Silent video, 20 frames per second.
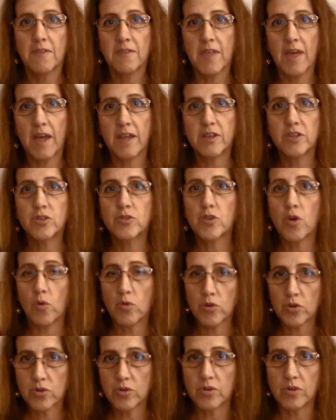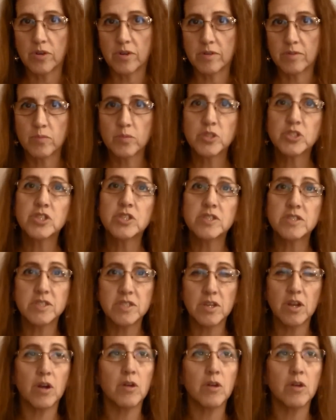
that you don't earn, which is, you